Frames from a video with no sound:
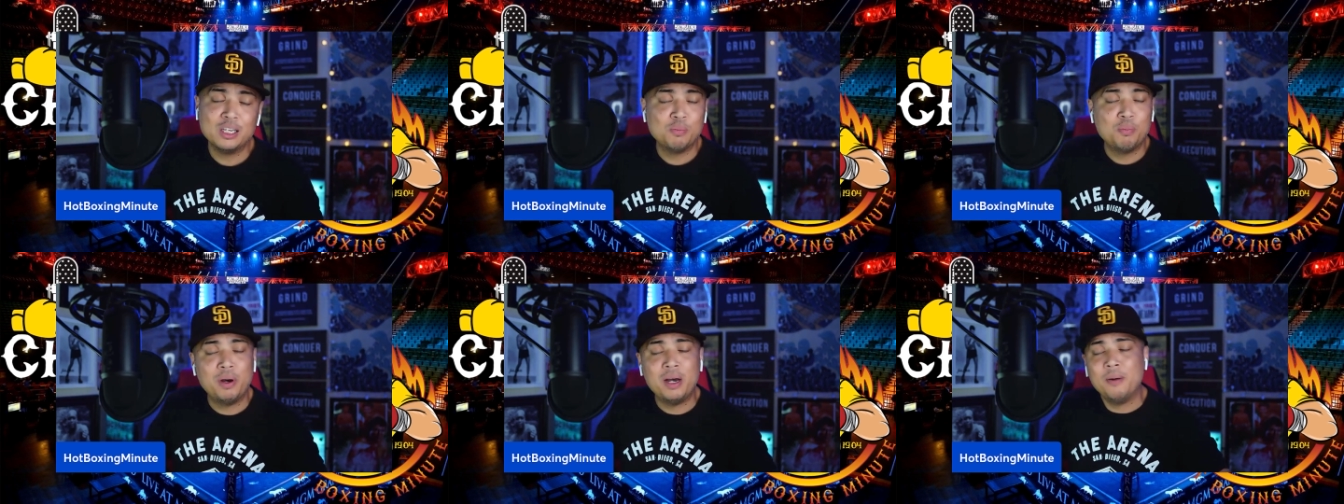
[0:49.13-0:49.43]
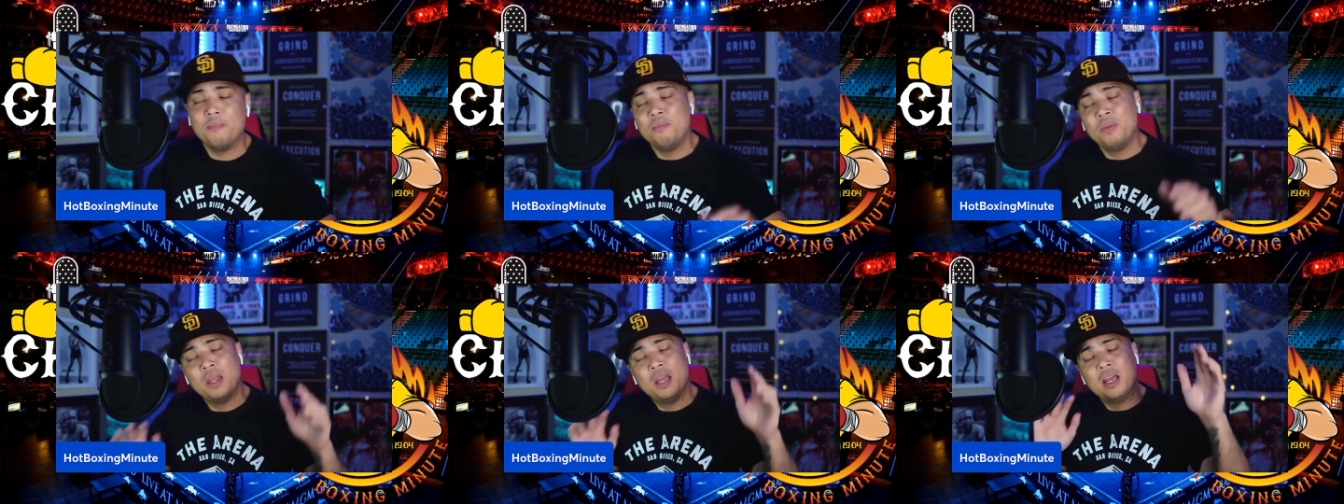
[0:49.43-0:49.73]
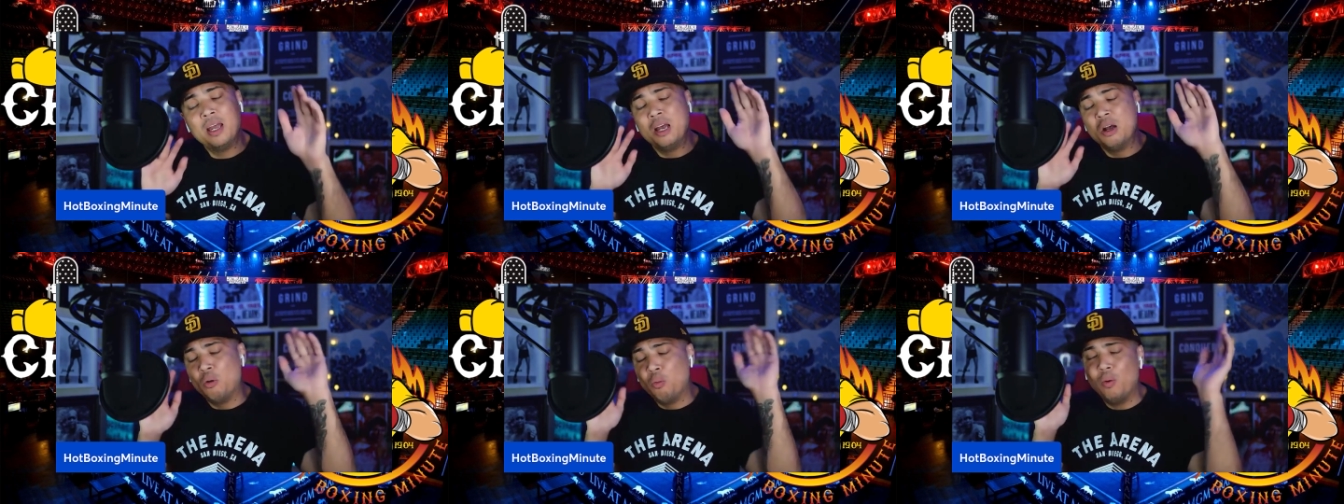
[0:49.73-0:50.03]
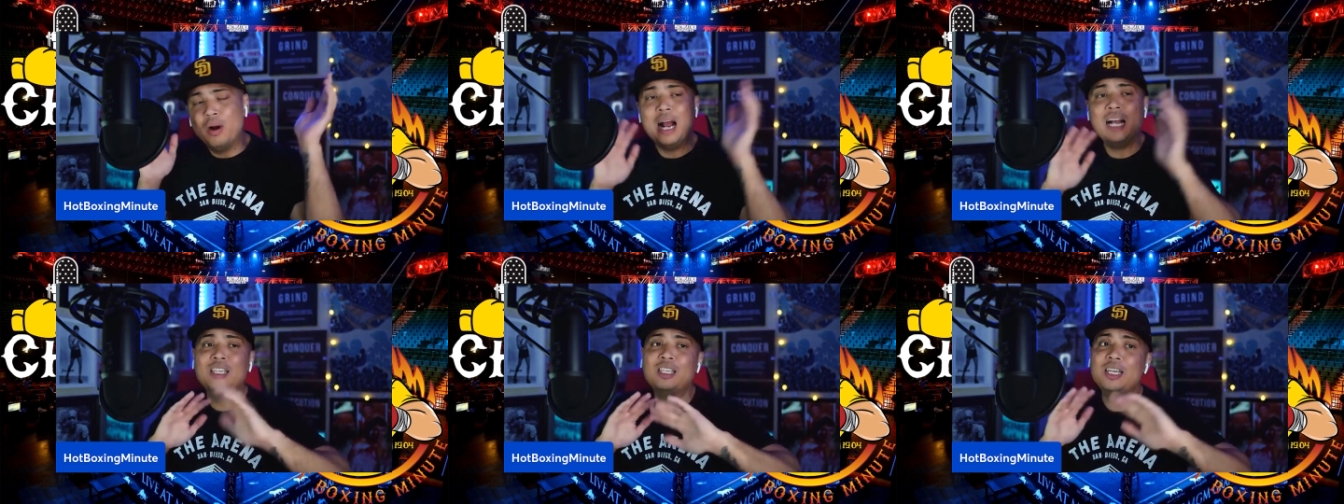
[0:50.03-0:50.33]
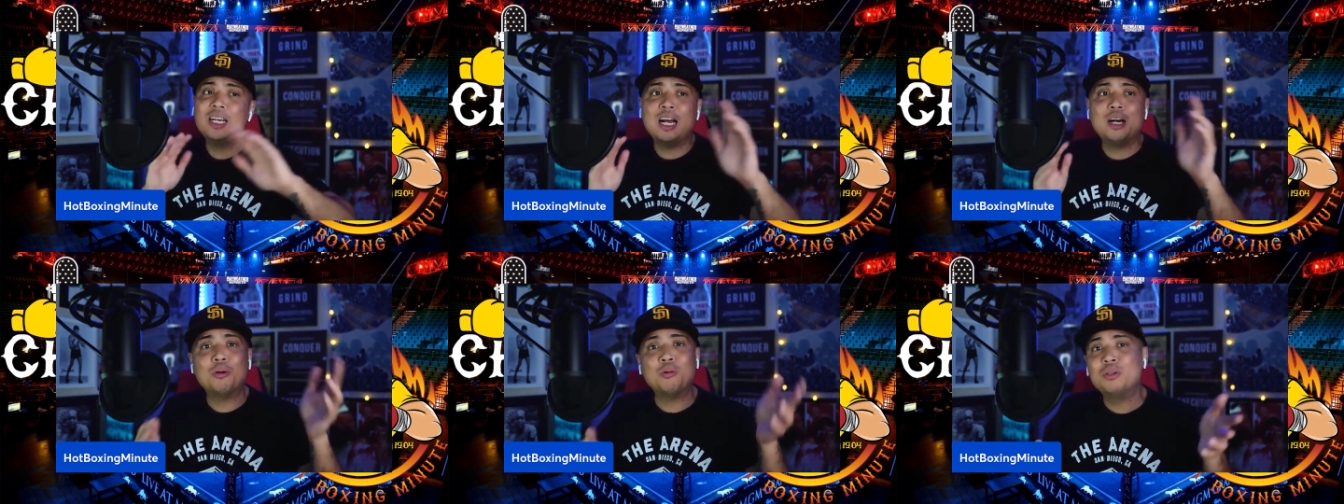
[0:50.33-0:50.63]
But we're actually
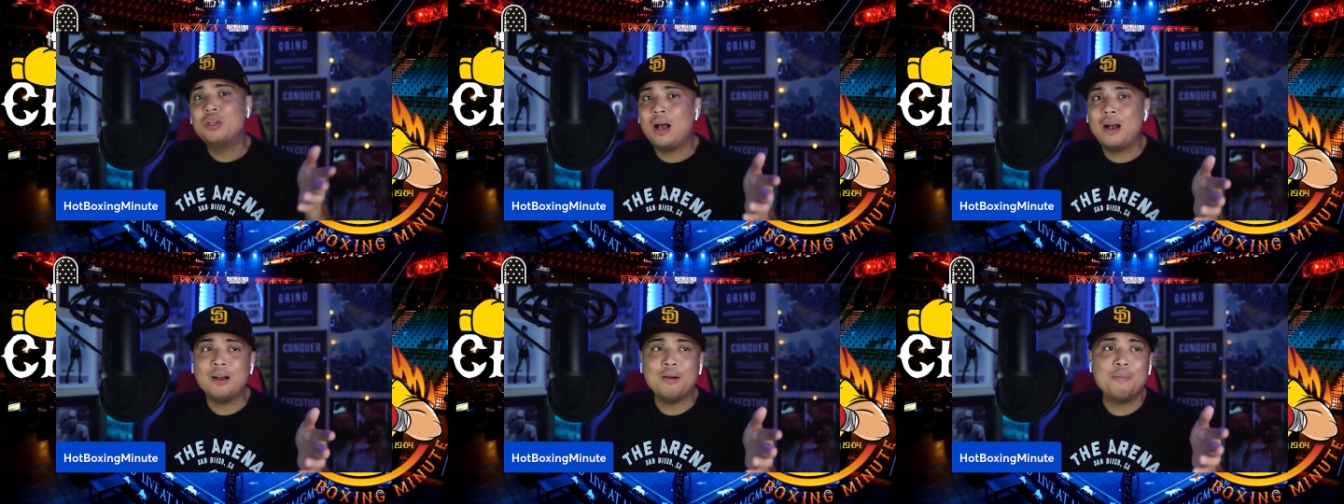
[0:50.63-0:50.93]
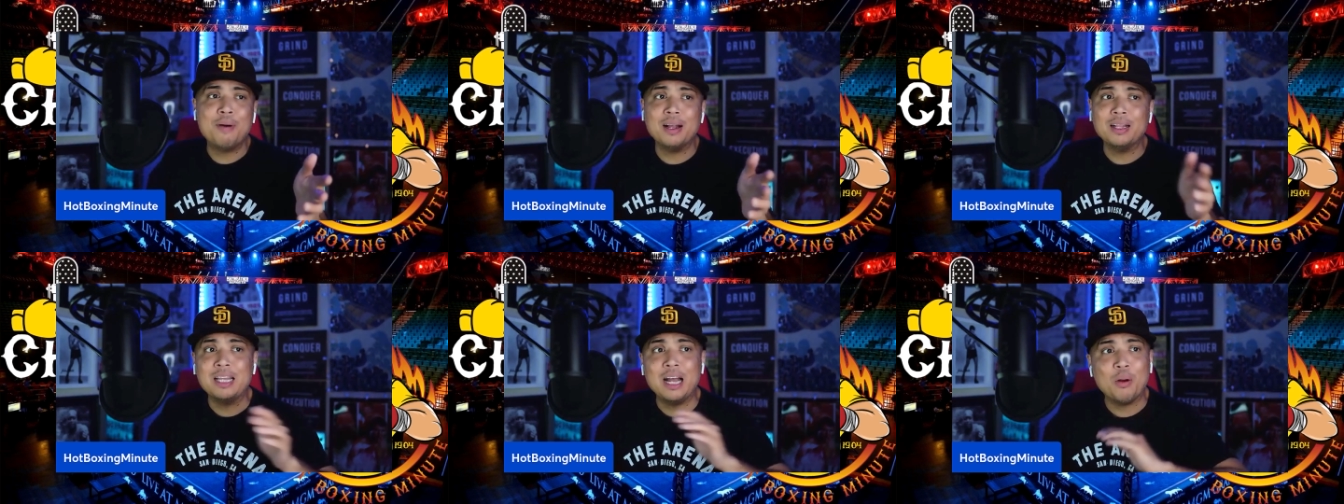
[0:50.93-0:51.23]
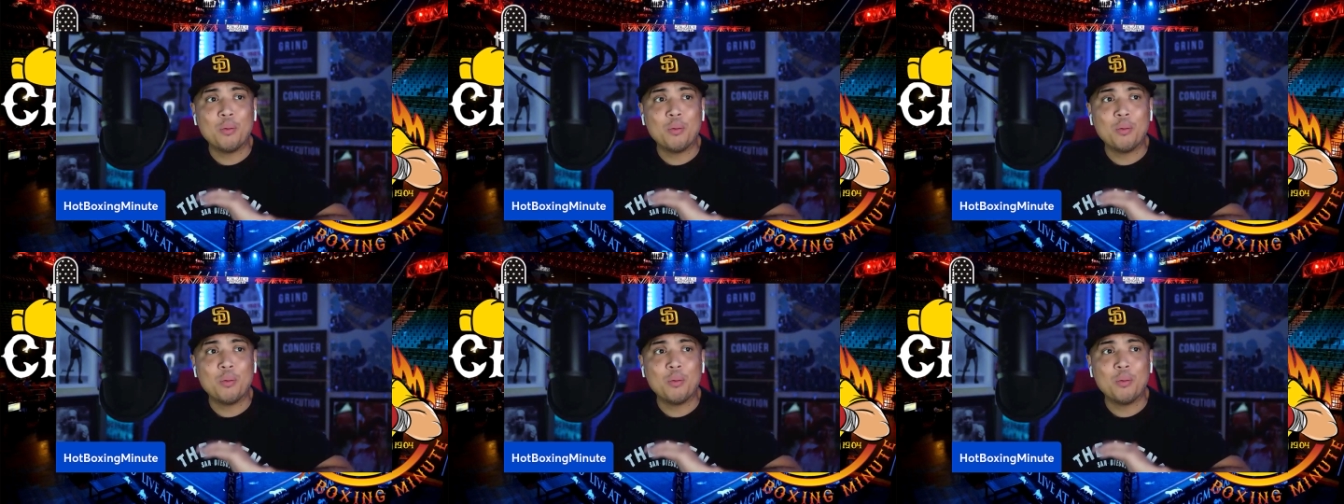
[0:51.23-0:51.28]
not going to talk about that.